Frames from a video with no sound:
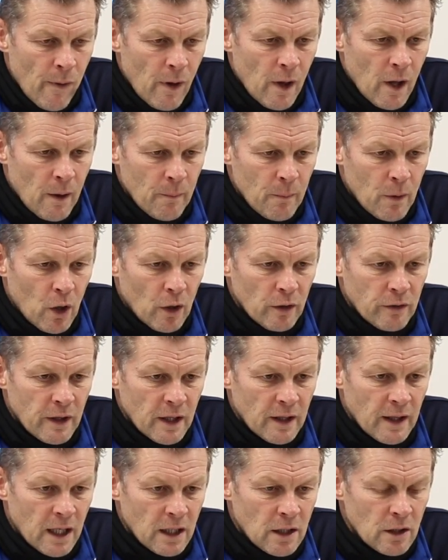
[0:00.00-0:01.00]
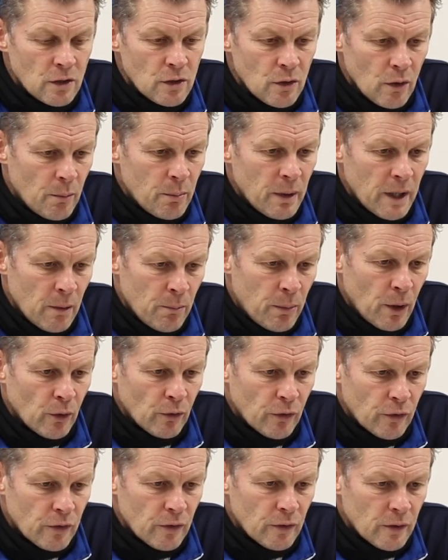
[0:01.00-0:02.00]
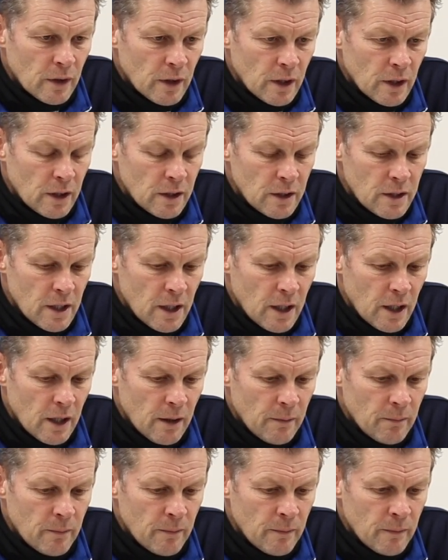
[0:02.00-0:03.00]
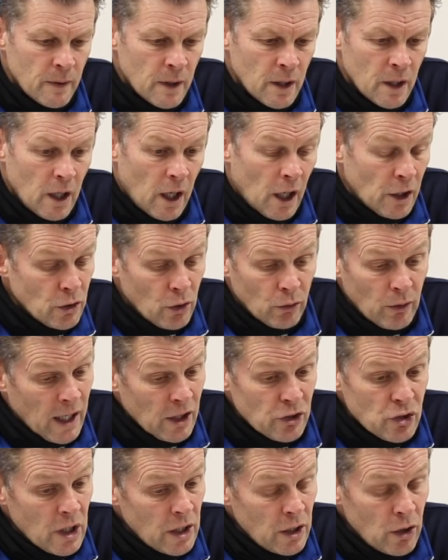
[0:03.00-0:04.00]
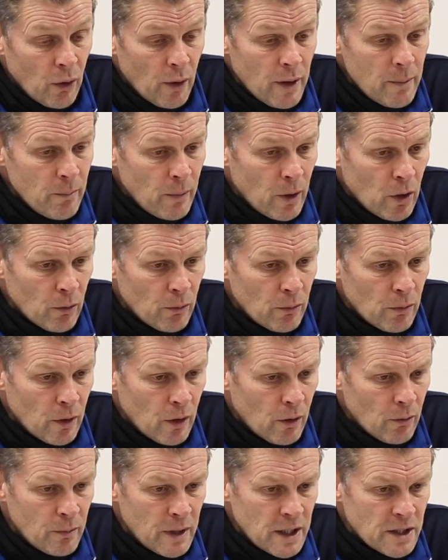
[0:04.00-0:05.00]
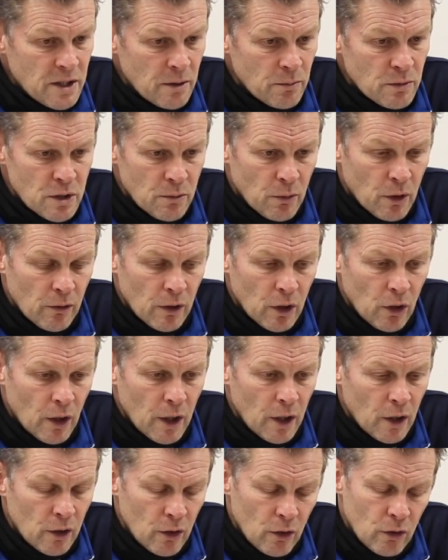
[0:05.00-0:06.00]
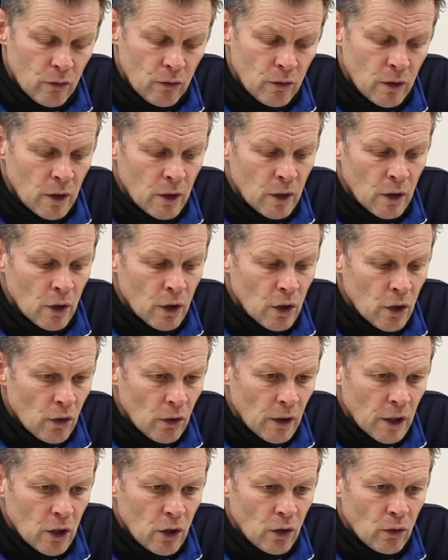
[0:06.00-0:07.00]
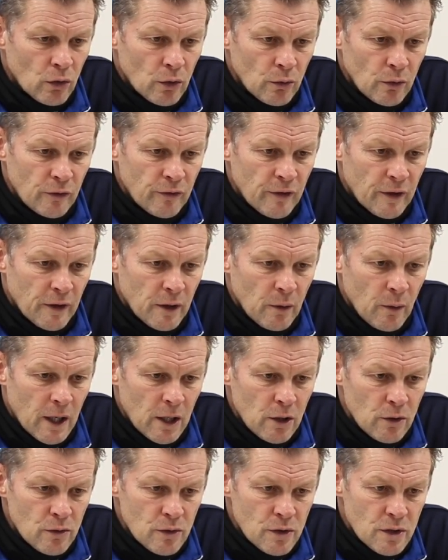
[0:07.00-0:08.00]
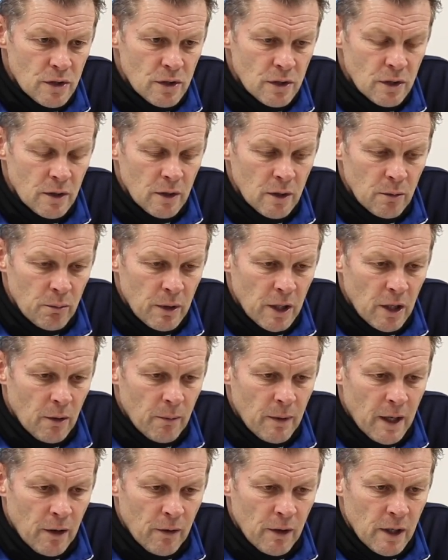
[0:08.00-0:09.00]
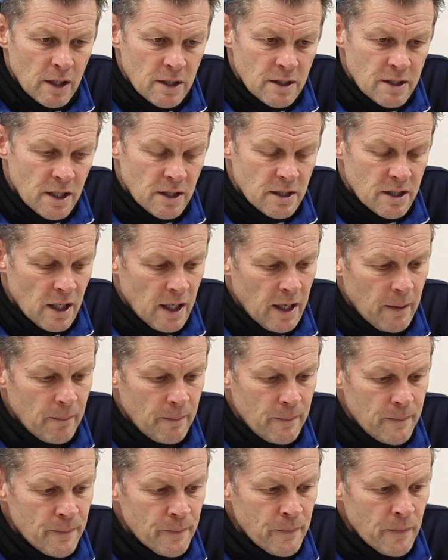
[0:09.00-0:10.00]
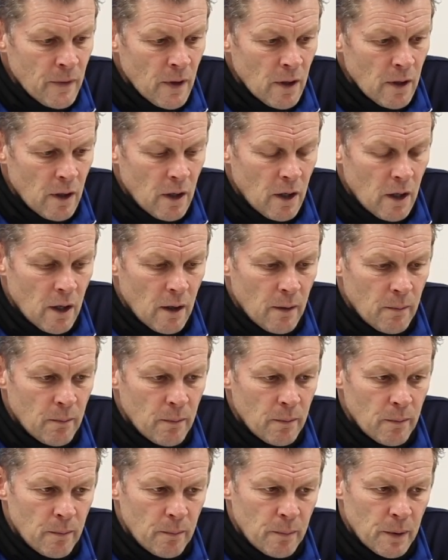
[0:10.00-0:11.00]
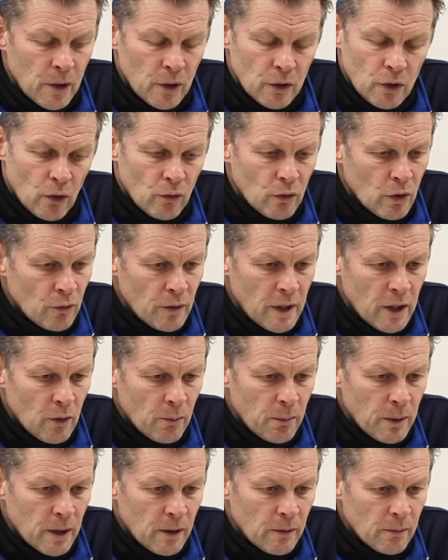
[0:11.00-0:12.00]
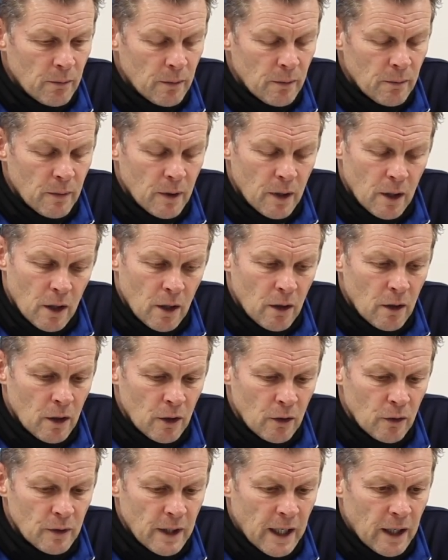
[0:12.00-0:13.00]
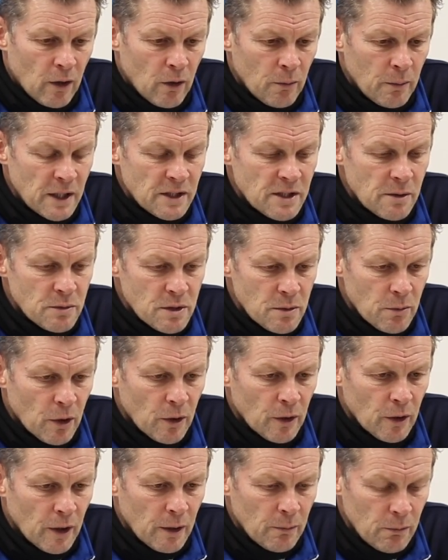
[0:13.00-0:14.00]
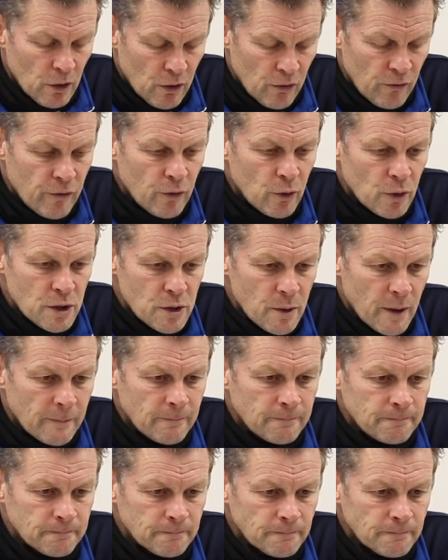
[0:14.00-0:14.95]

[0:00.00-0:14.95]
I think they can do a bit of both. And I don't actually know him. I'll meet him tomorrow night. I know Colin Calderwood very well, who's been up there and assisting him, but I don't know Neil. But no doubt I'll meet him tomorrow night. I'm looking forward to it.